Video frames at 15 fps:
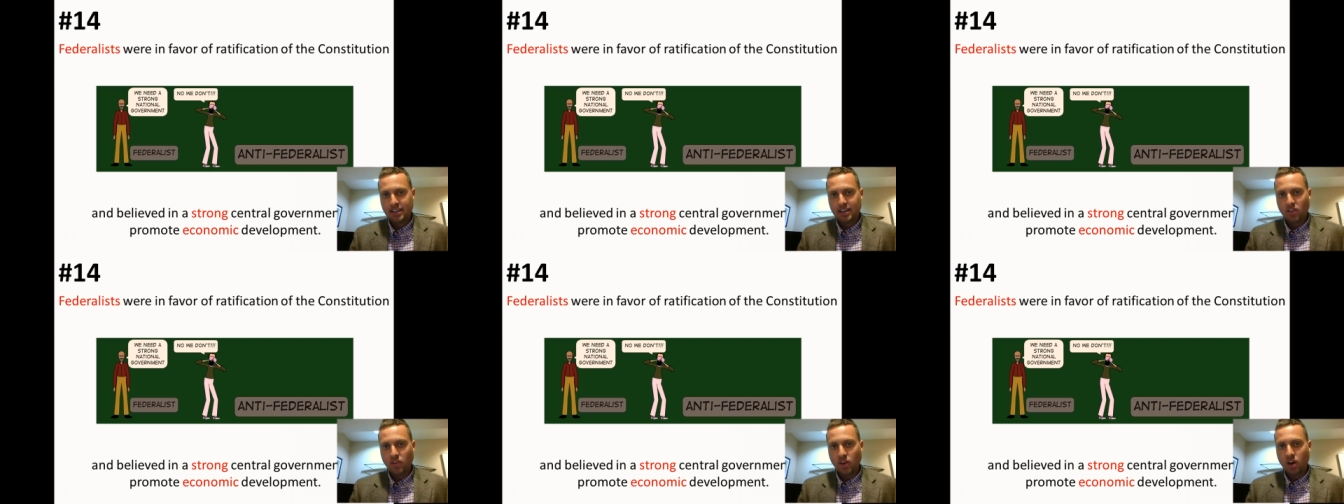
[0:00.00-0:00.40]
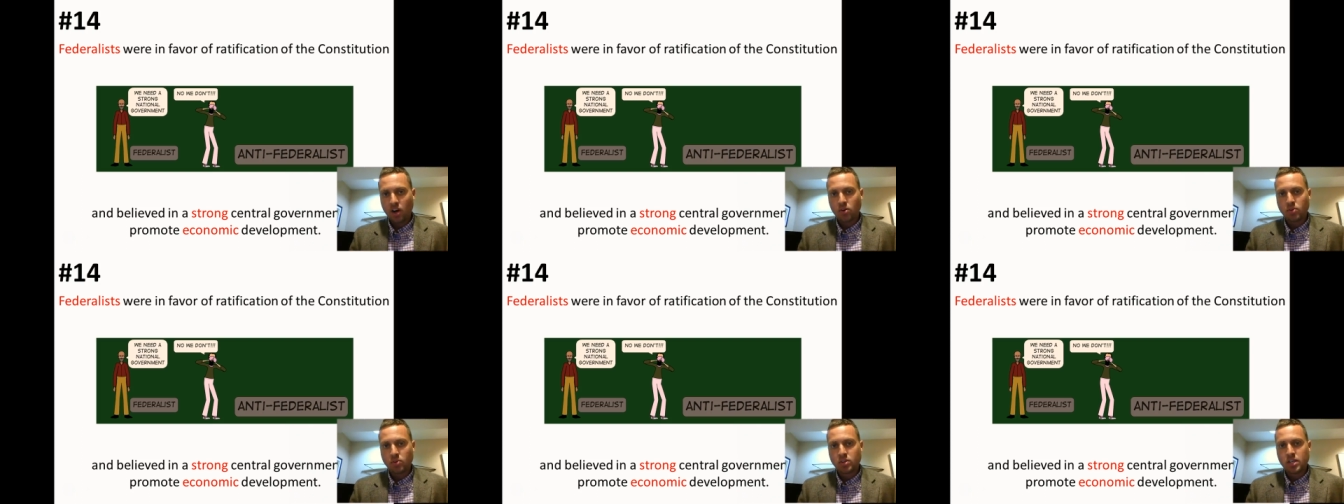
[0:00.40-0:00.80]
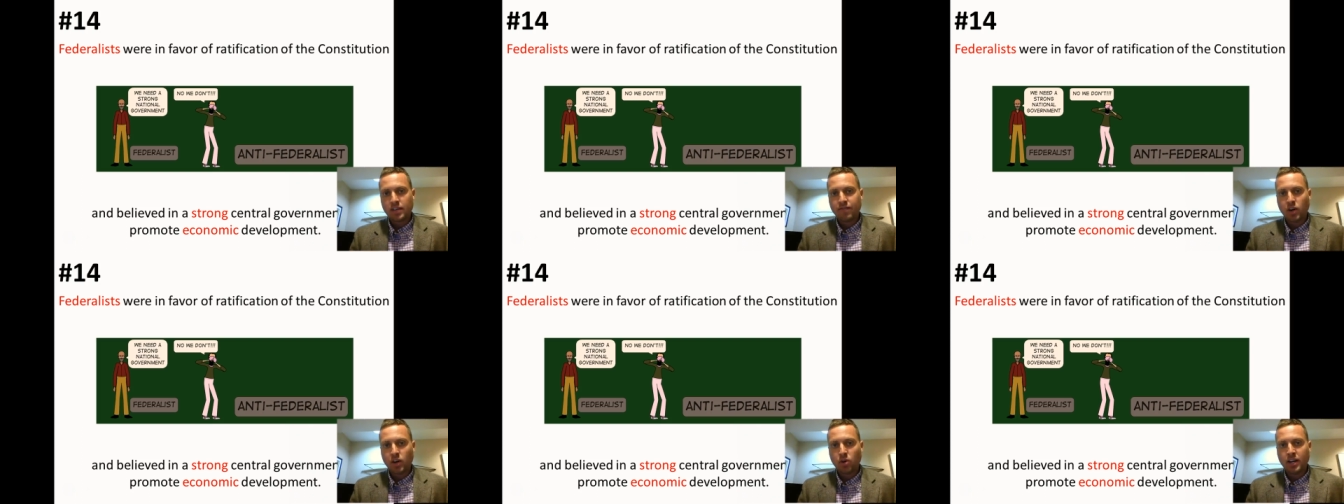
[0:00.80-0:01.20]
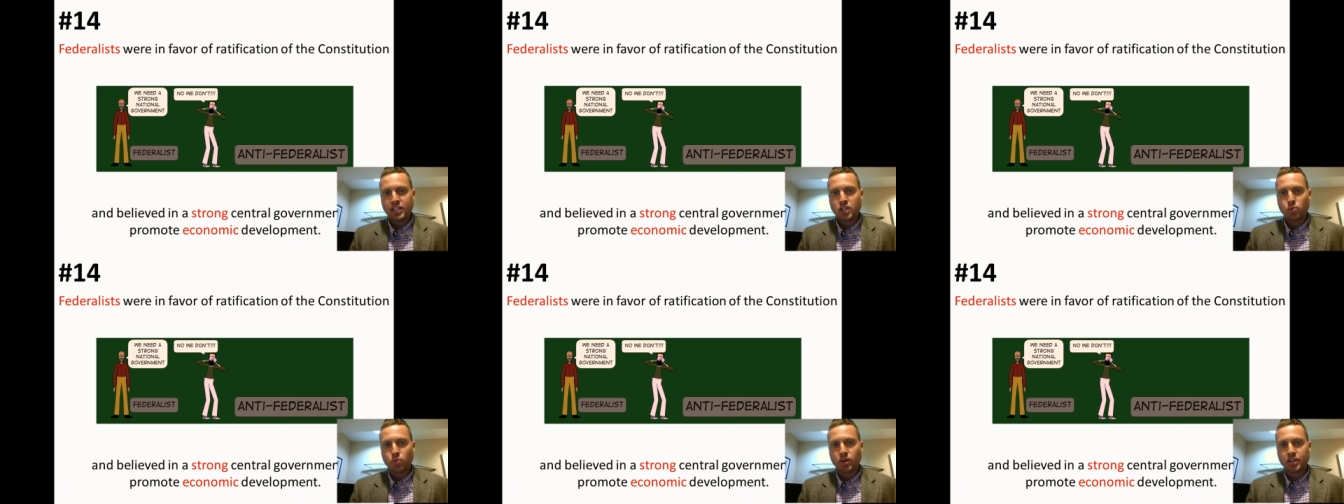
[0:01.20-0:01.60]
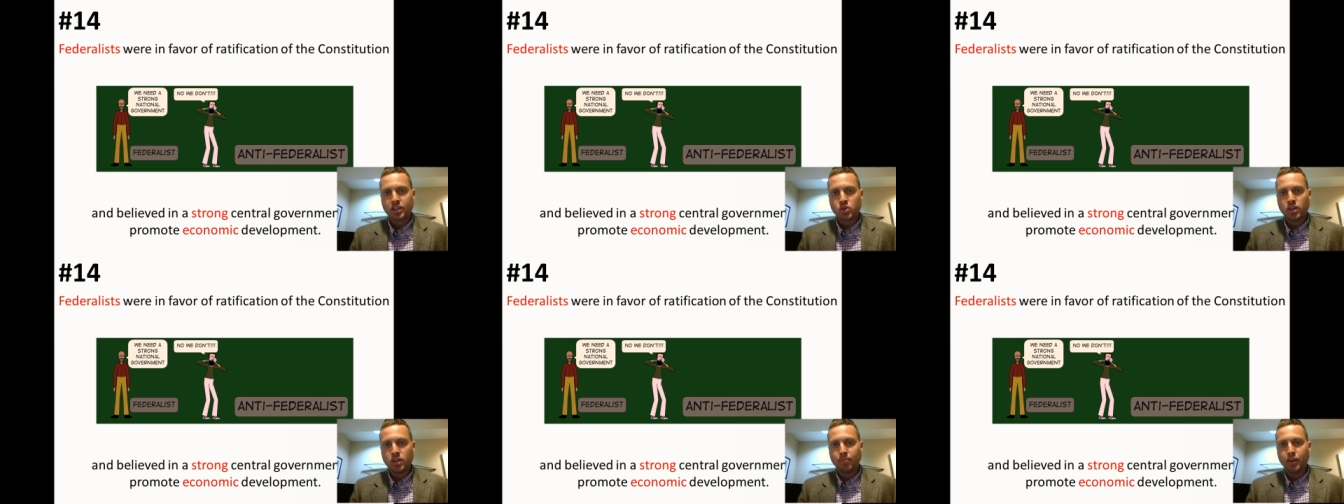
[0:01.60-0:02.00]
The Articles of Confederation were
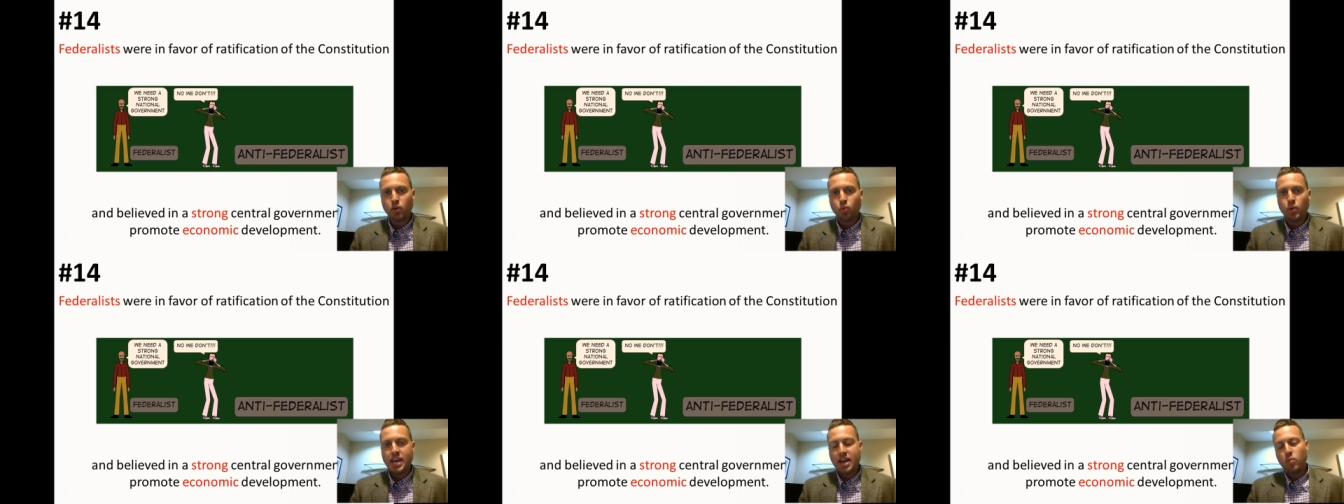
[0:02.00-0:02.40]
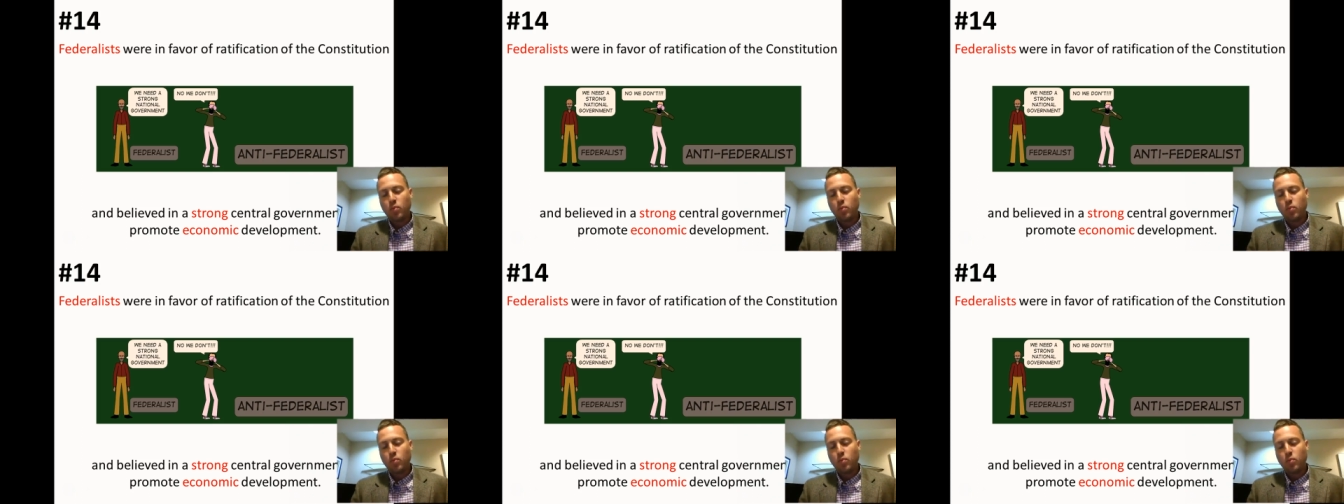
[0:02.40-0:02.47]
extremely weak.